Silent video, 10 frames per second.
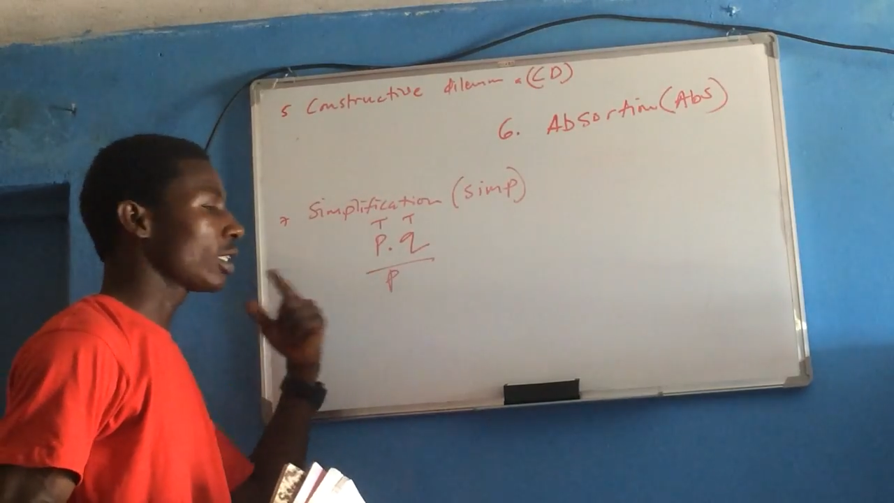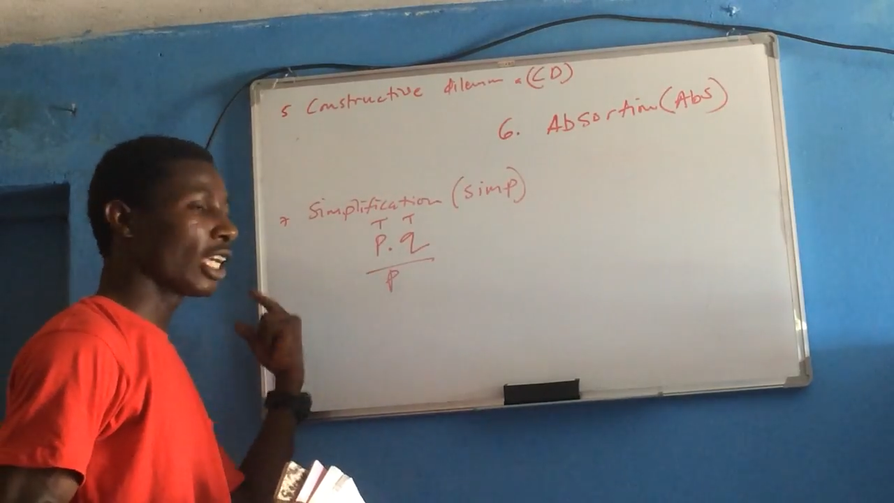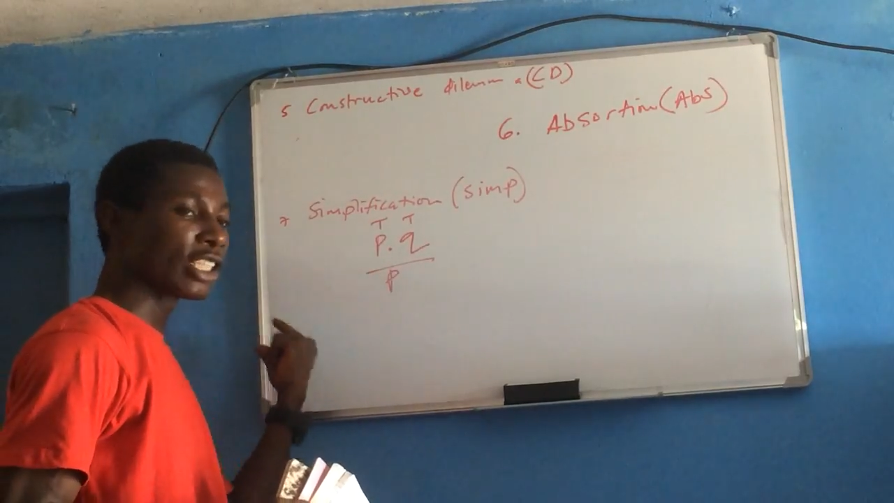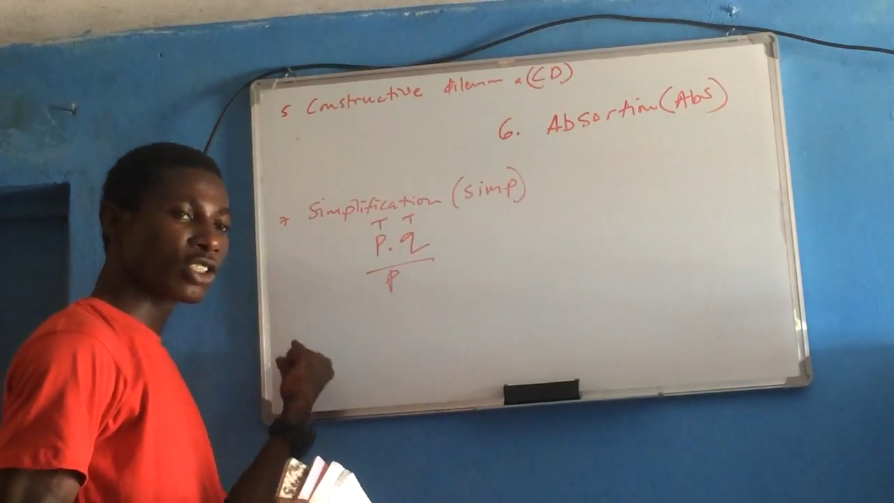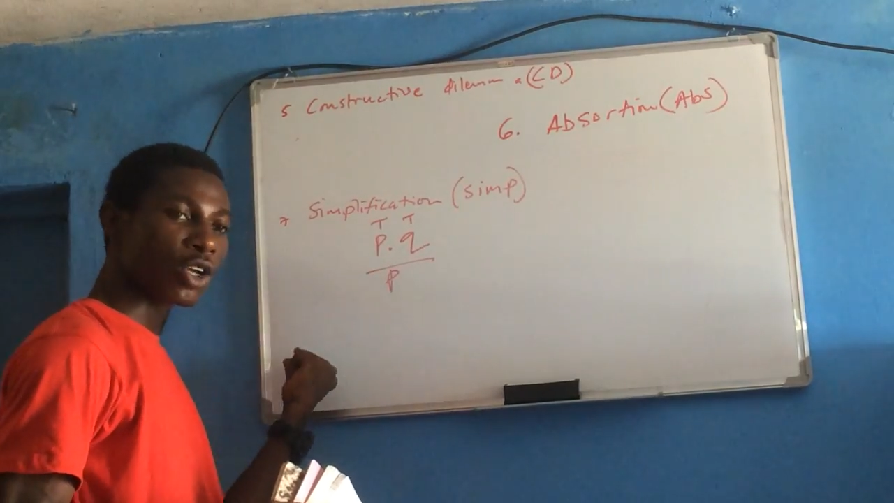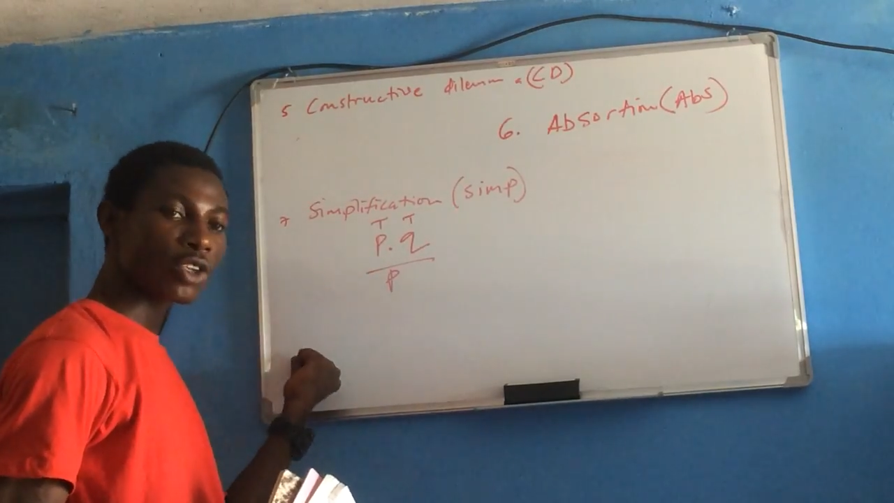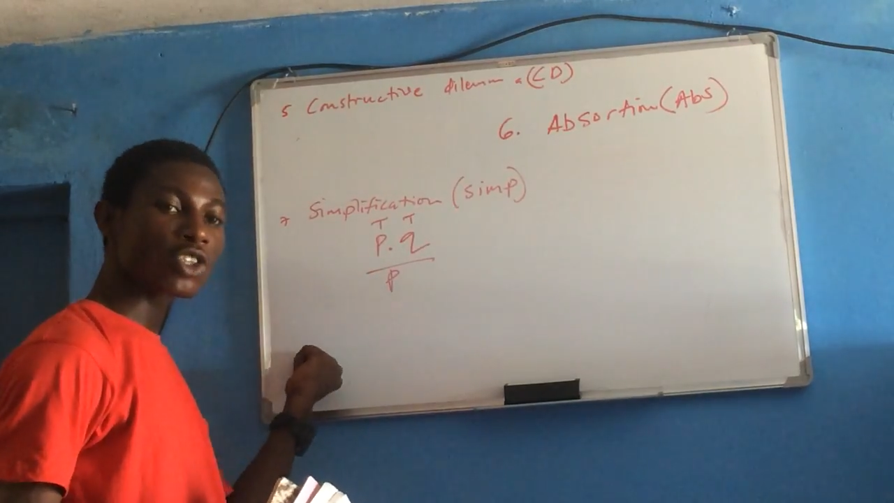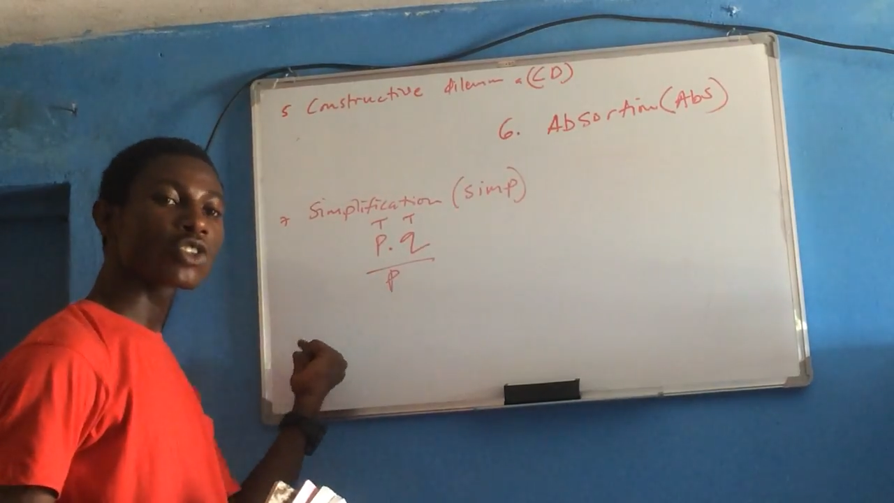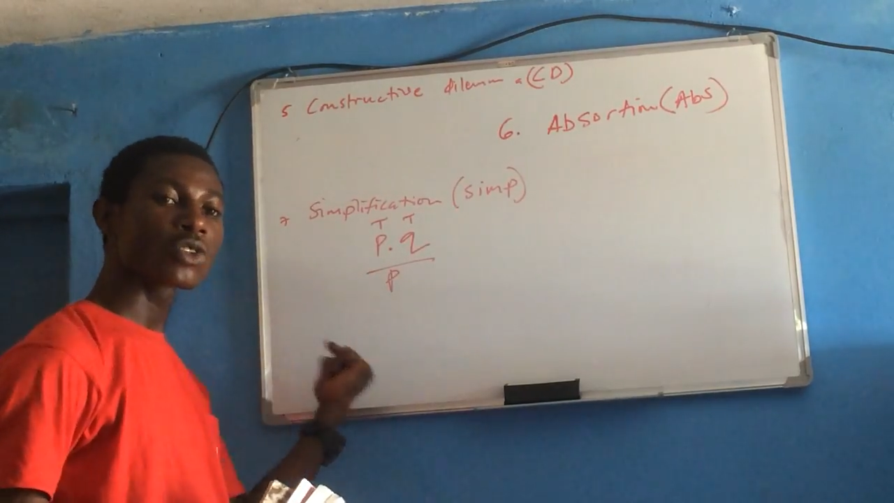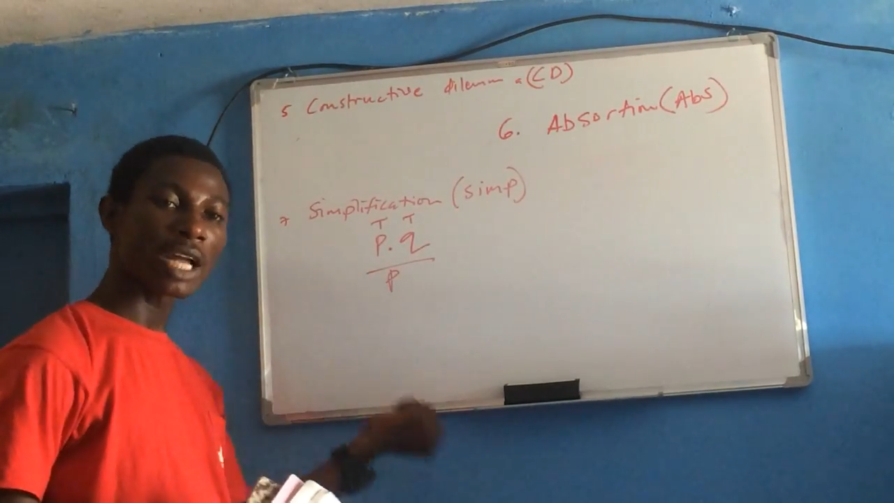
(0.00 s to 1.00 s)
then it is
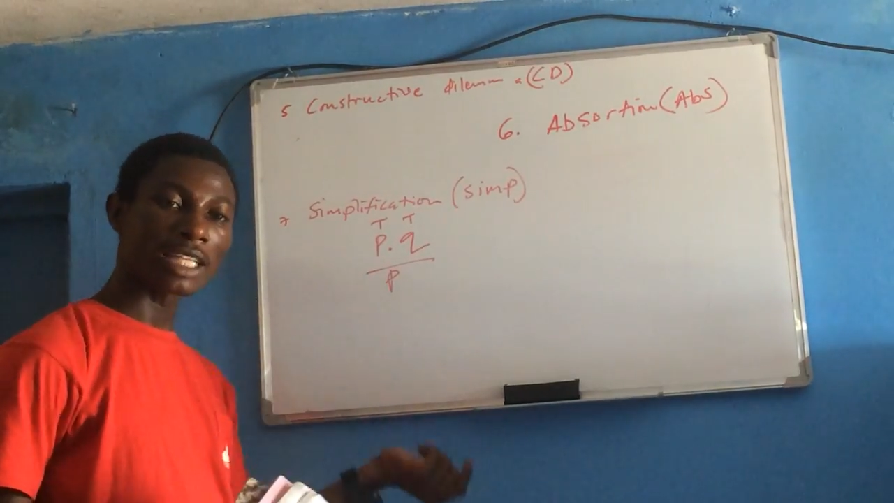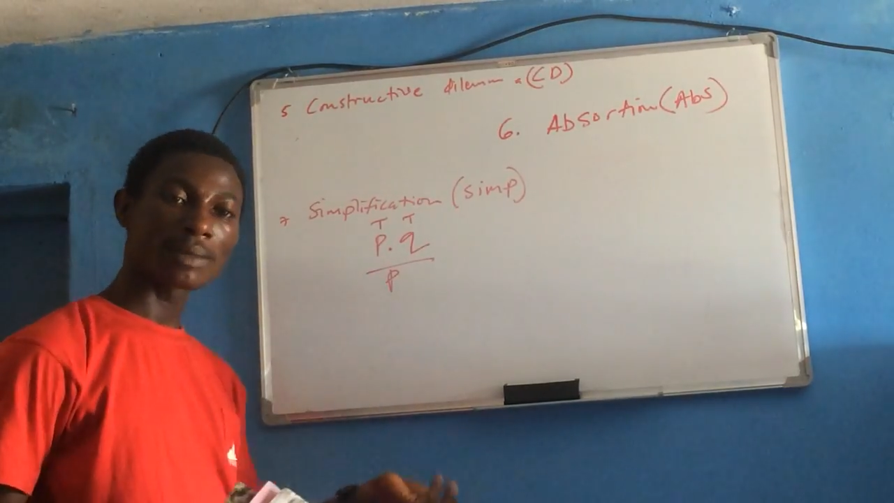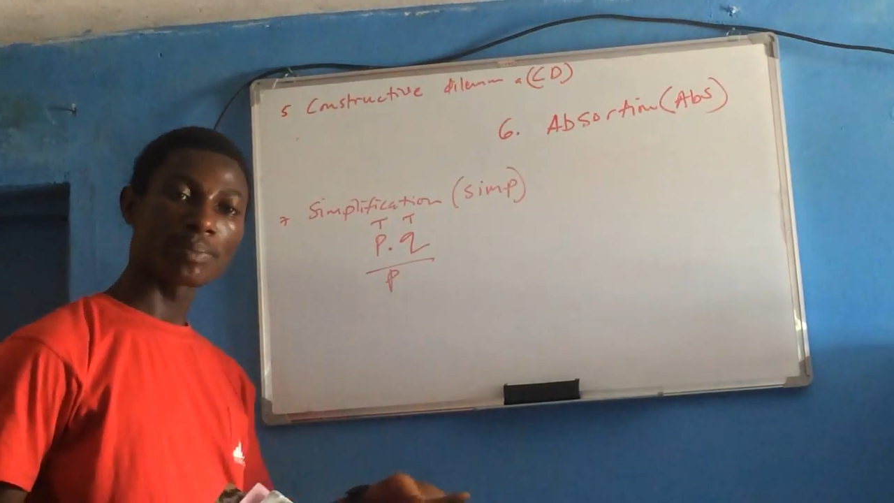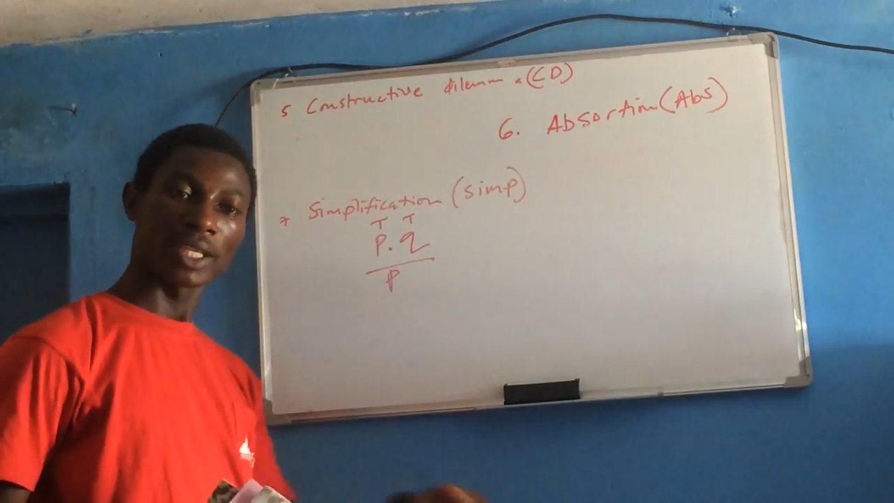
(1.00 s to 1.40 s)
also true that